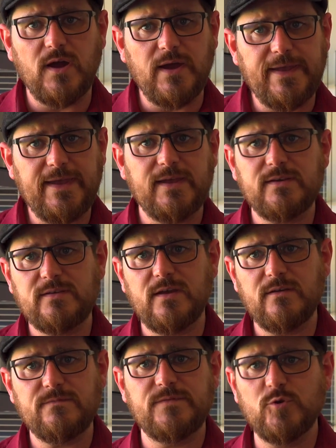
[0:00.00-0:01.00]
I had
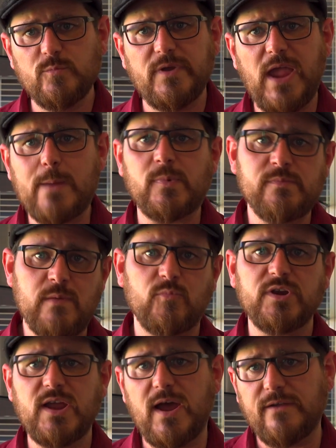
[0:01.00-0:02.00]
a film camera
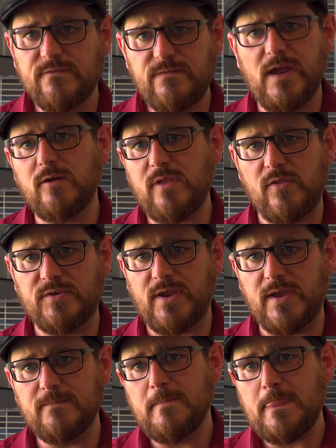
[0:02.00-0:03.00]
memory card fail the other
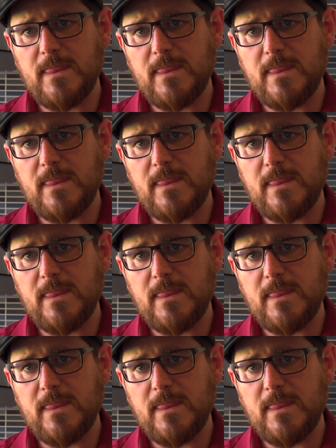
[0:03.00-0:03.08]
day,